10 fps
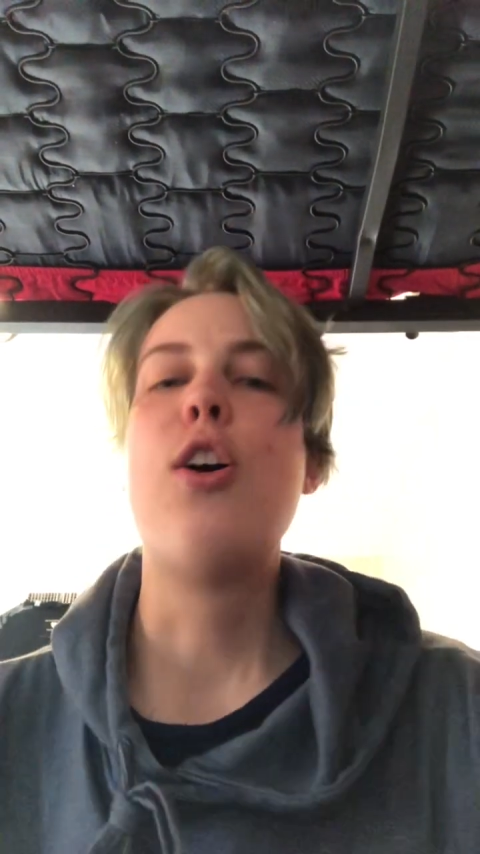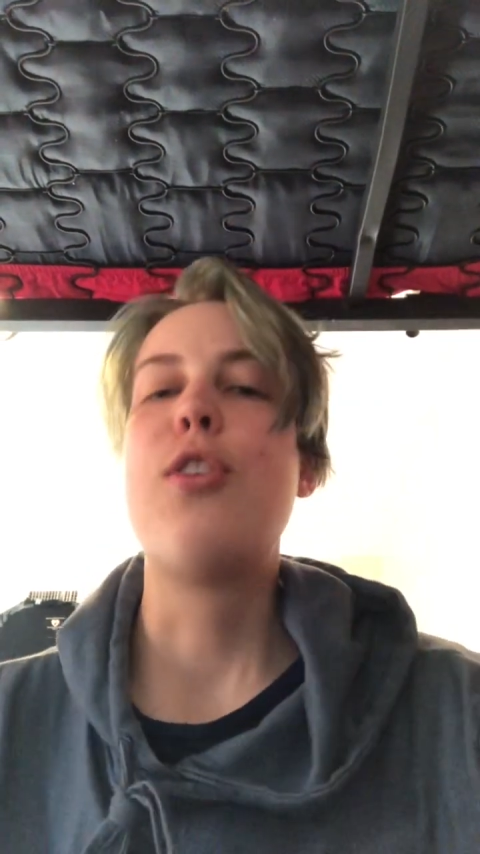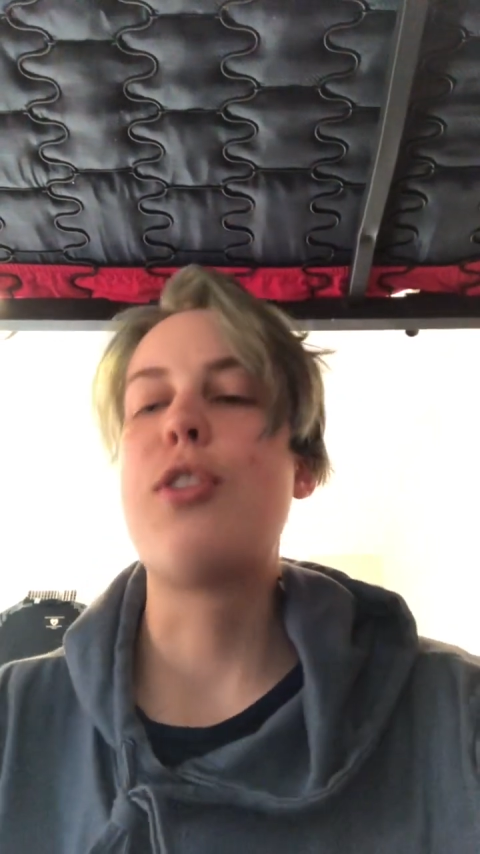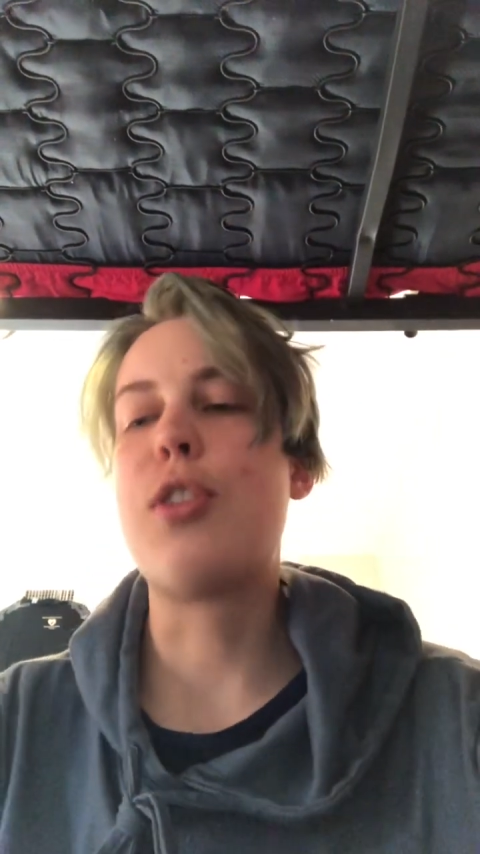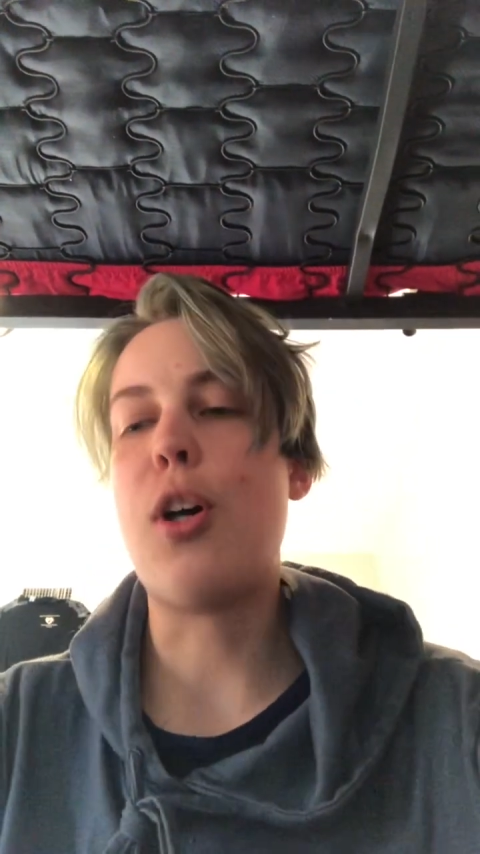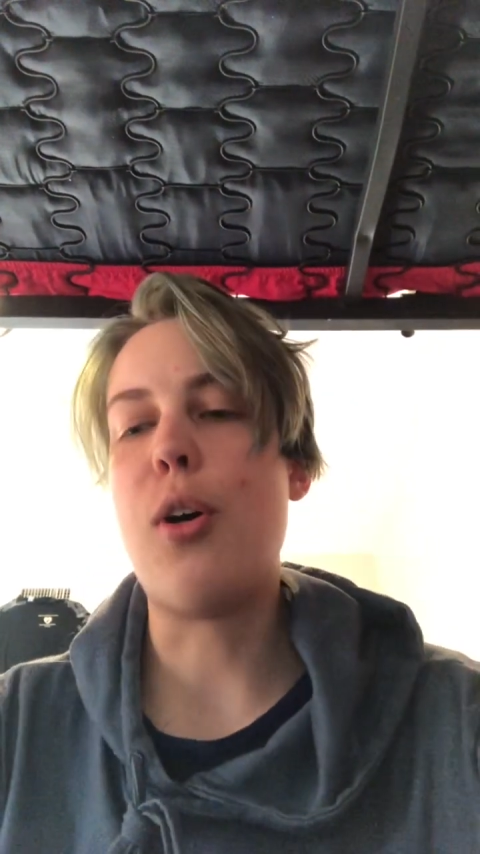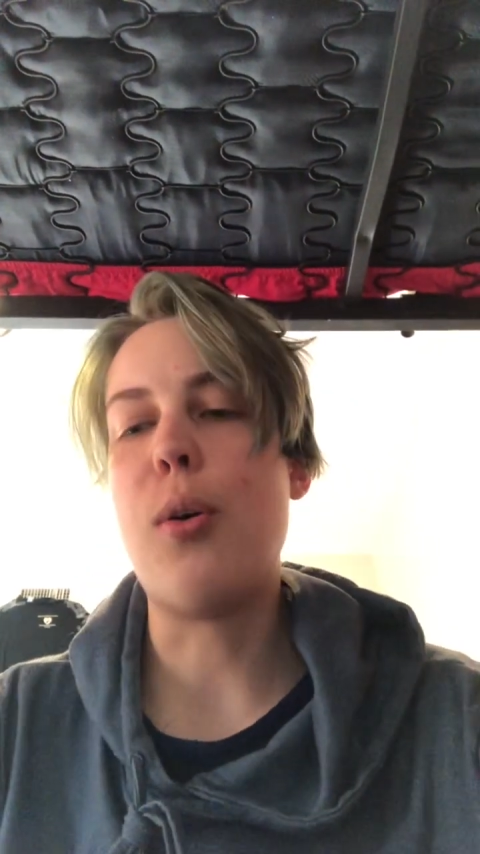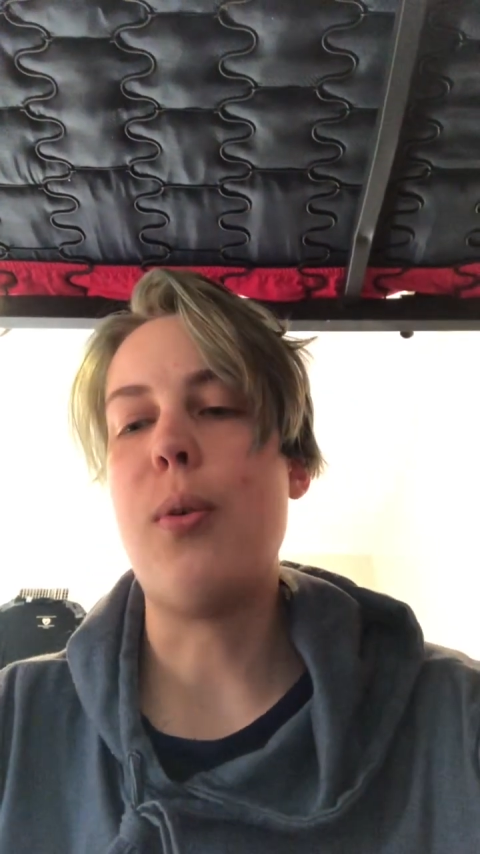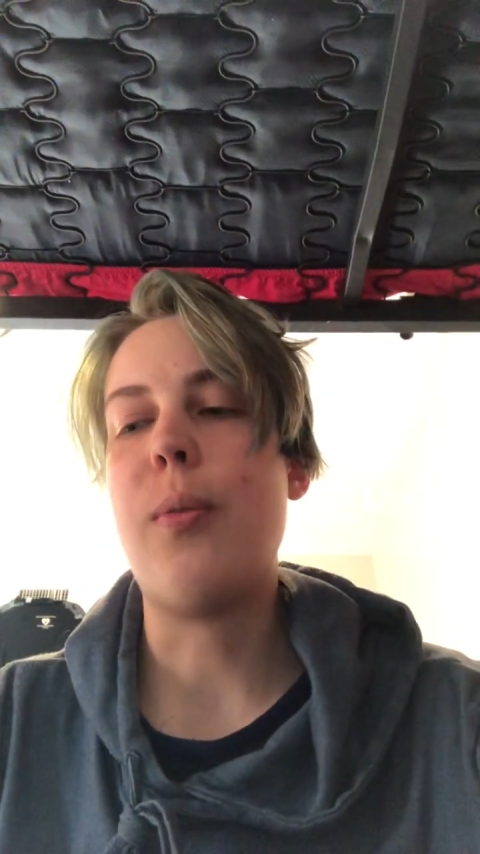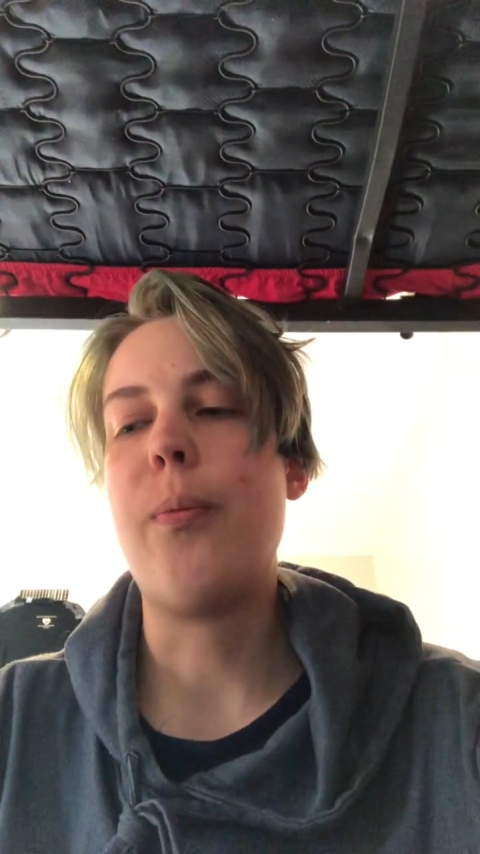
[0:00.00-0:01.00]

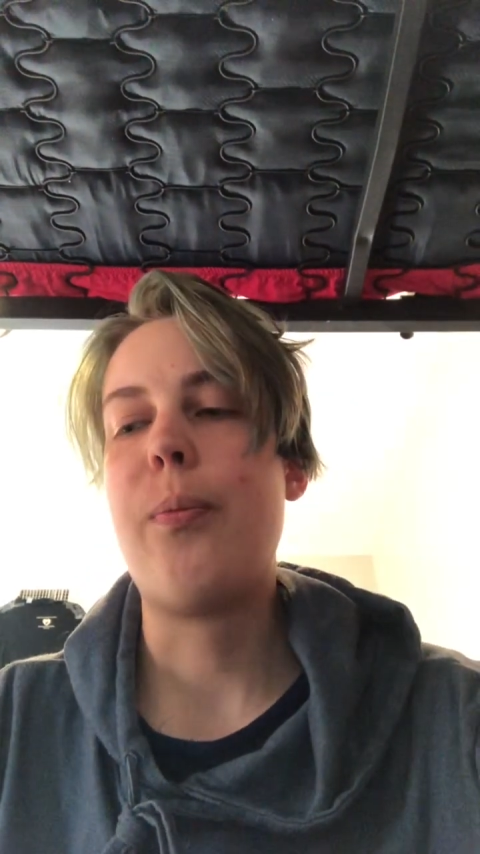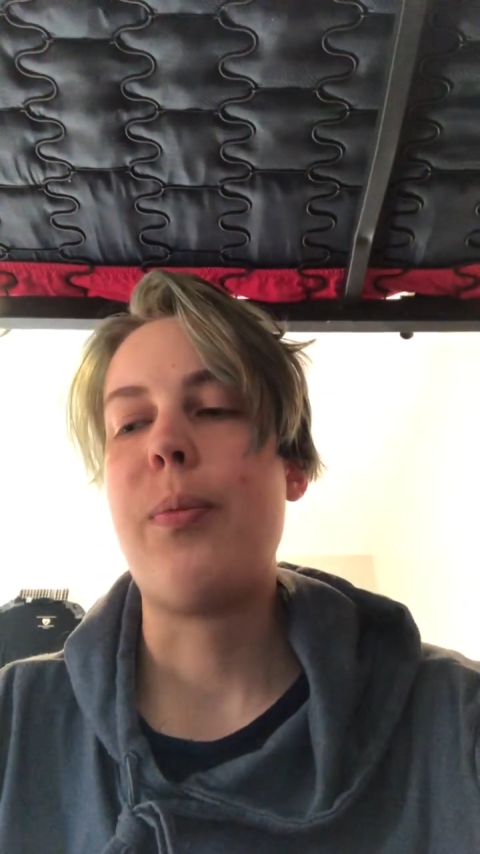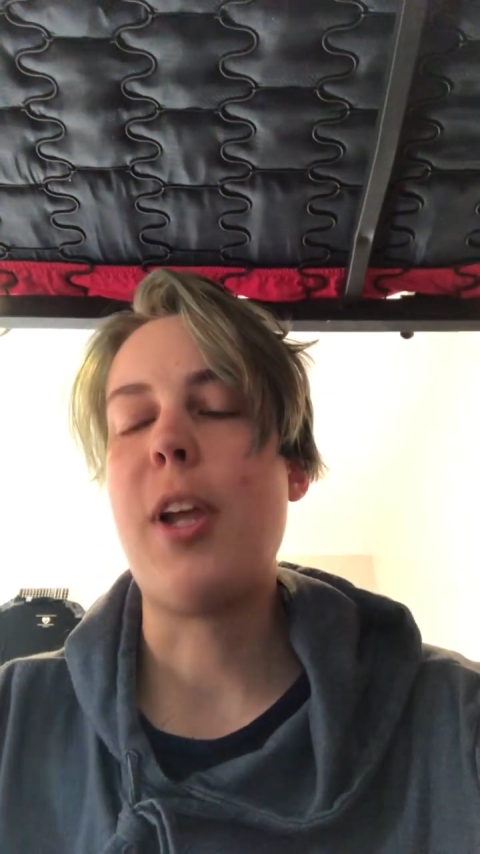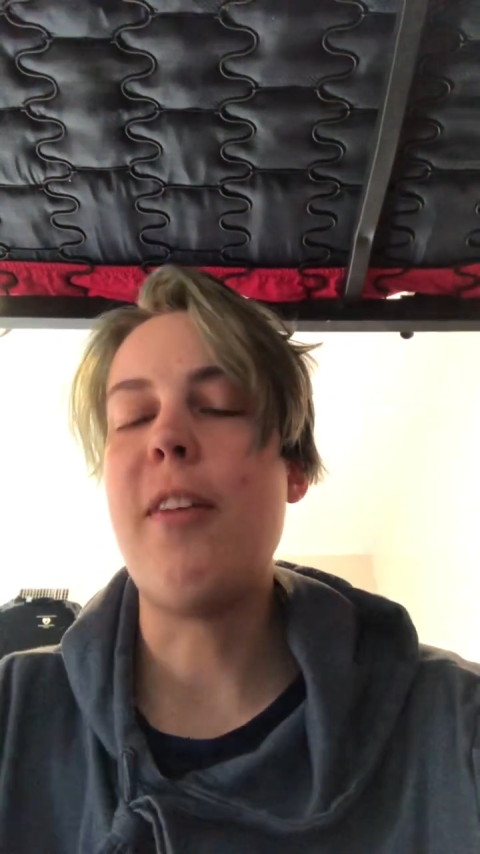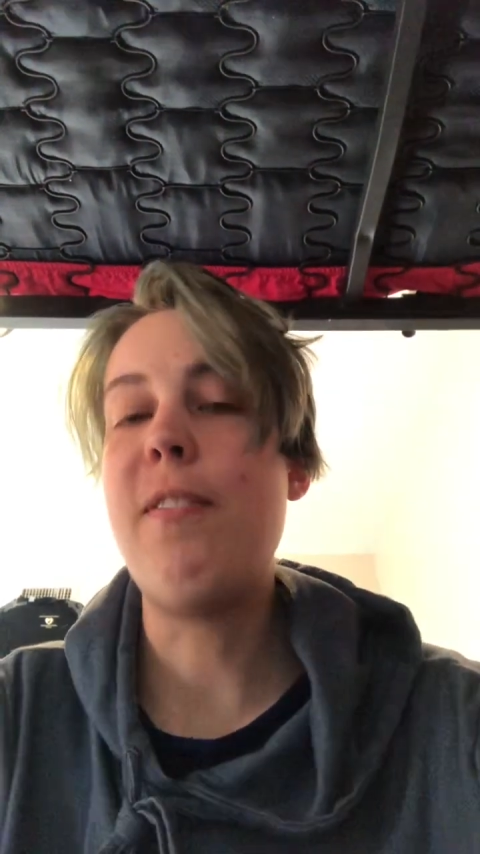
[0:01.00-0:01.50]
so I